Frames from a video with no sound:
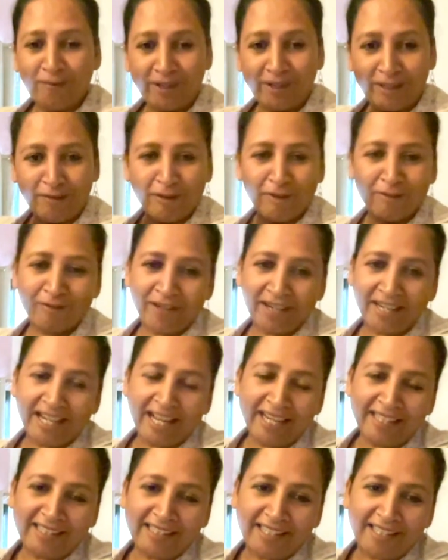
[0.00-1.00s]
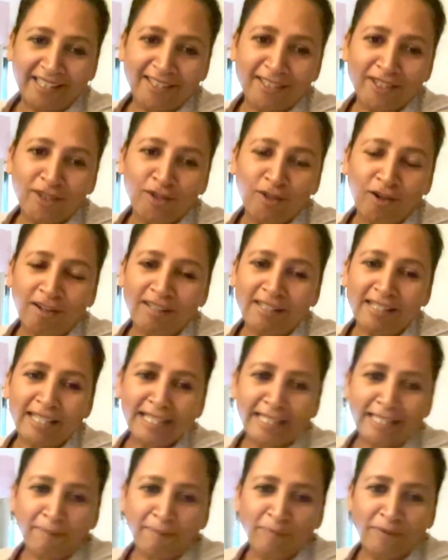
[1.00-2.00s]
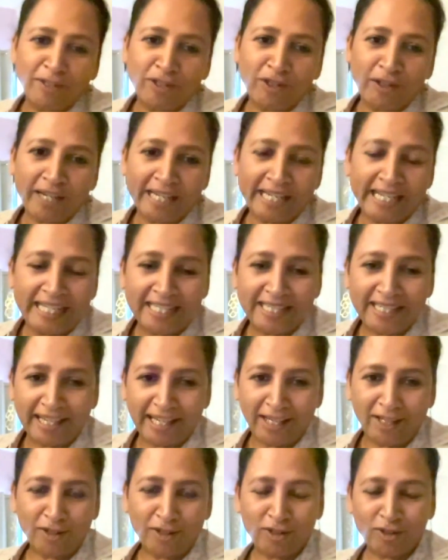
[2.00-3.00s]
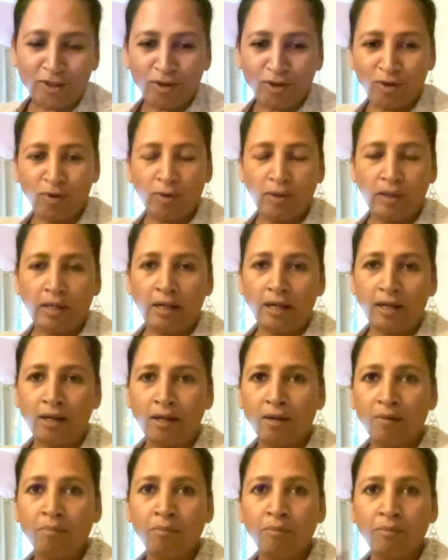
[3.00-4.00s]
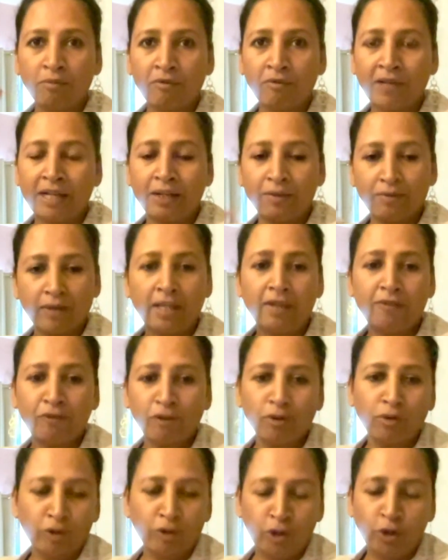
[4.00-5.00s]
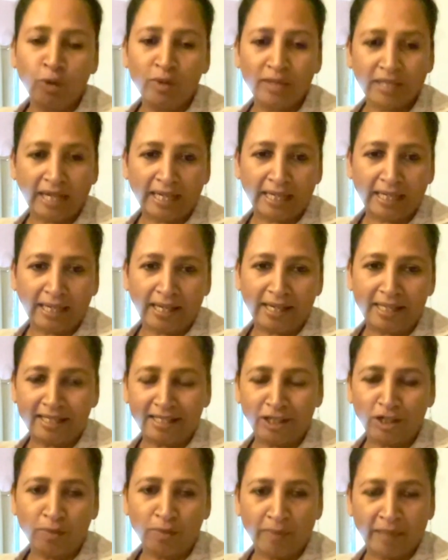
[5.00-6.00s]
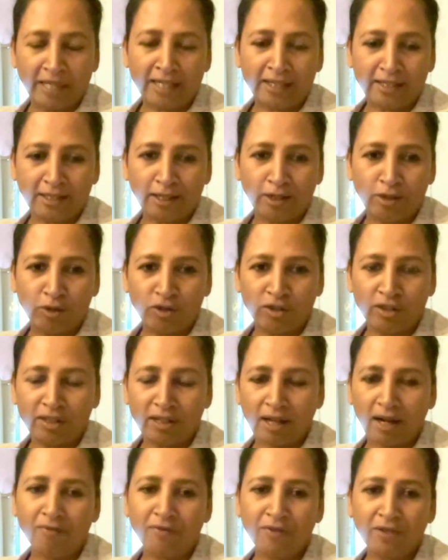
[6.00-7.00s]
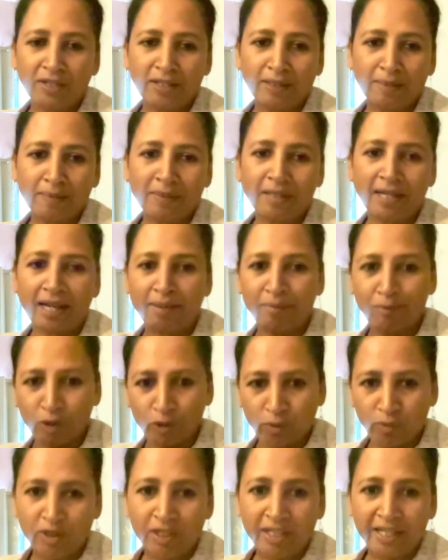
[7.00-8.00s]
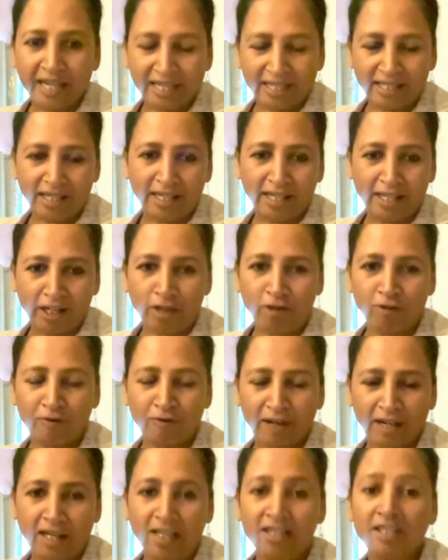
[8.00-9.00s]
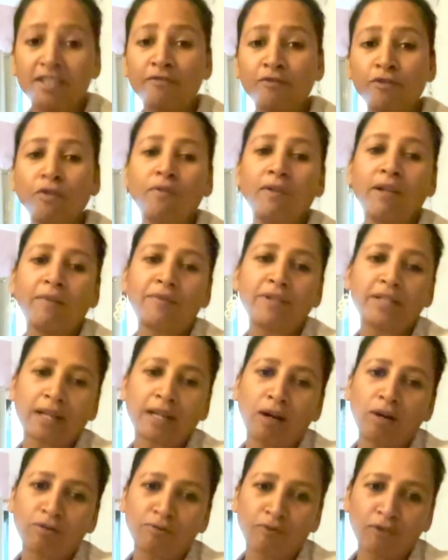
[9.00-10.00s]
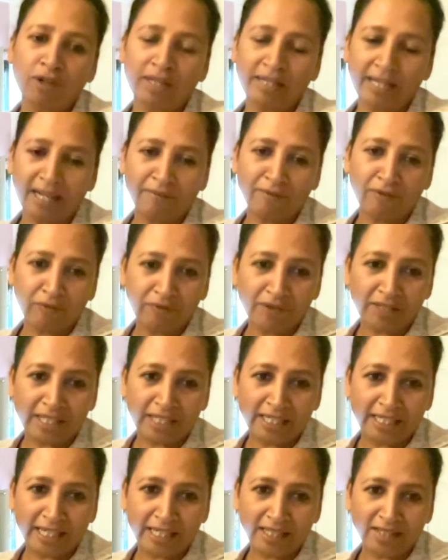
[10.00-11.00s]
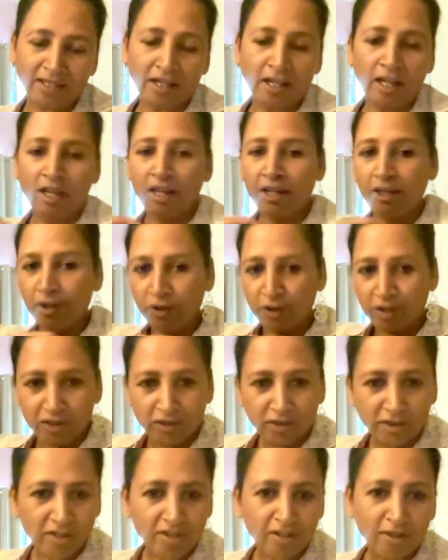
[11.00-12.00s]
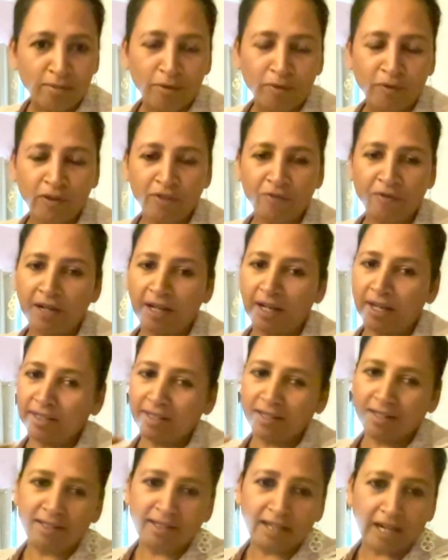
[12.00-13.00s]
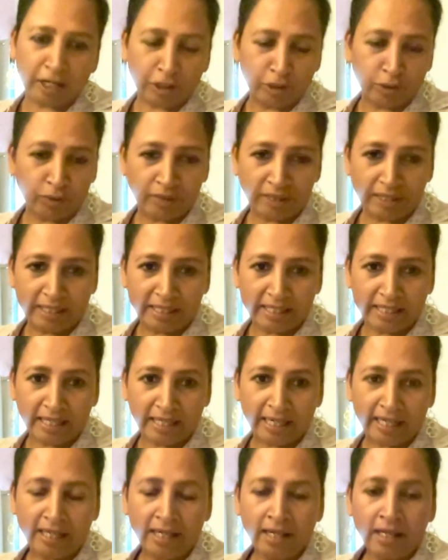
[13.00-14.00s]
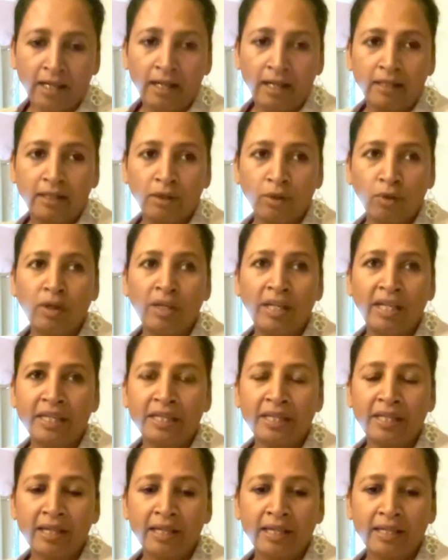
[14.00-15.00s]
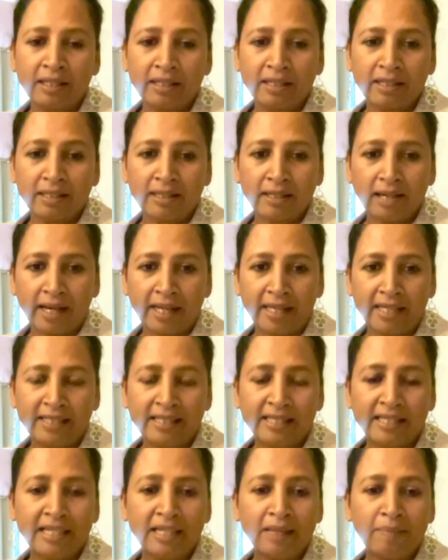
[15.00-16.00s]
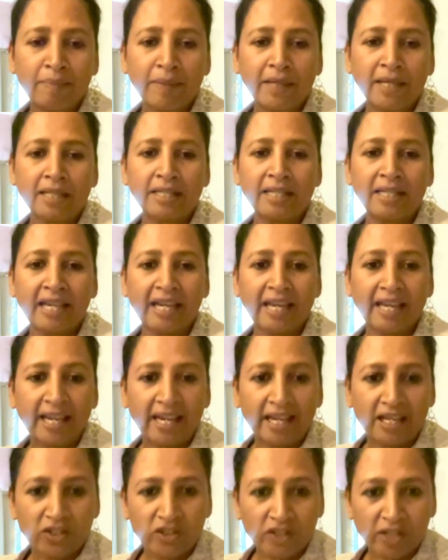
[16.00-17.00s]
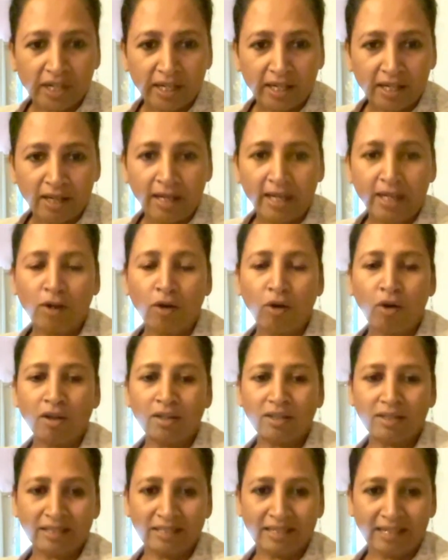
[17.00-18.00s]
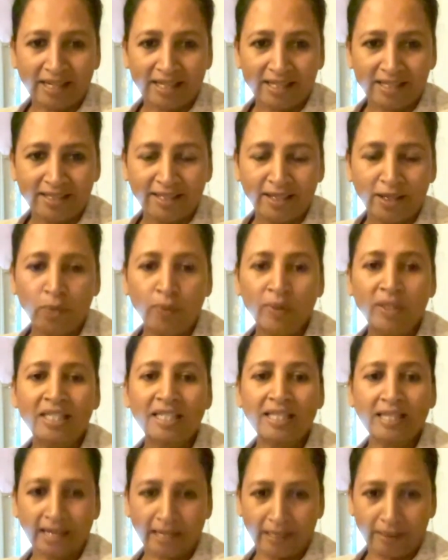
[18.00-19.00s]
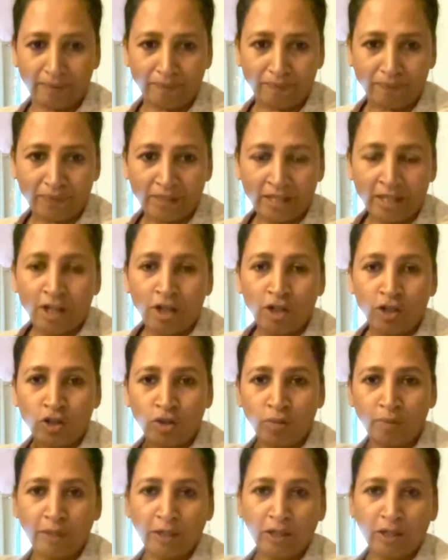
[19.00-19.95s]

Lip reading: We forget that this is not something you're eating. So, whenever if you use our dyes and you make a solution, after some time, you would get a layer of fungus if you've left it out for 10-15 days. You can just remove the fungus and start using the dye. The only thing is that the dyes keep getting aging and oxidizing with time. So,